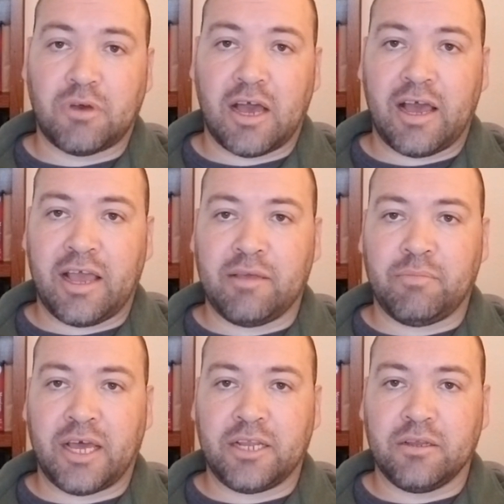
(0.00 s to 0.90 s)
I am
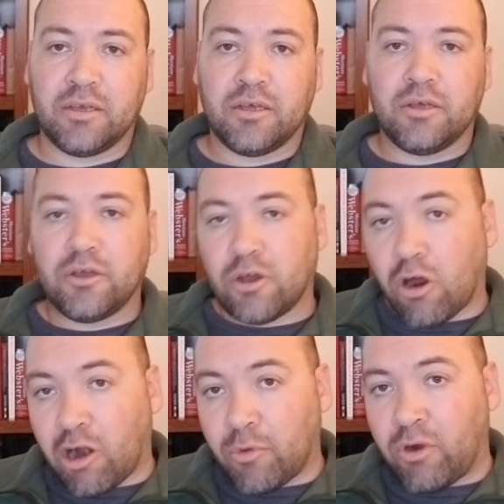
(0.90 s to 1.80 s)
that
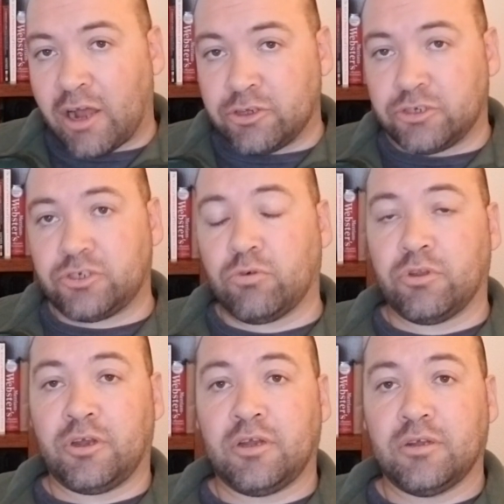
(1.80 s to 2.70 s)
arm around your
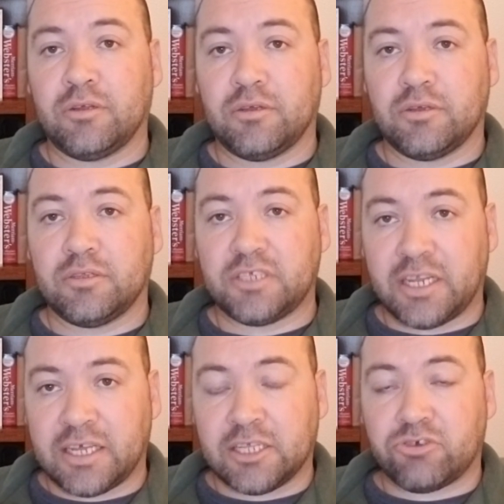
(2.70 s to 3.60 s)
shoulder,
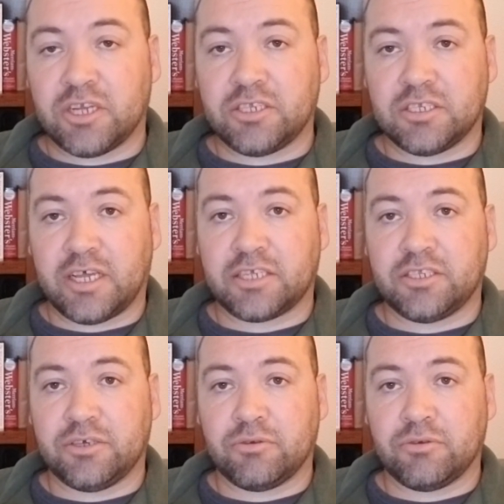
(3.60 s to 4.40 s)
sitting in the trenches next to you.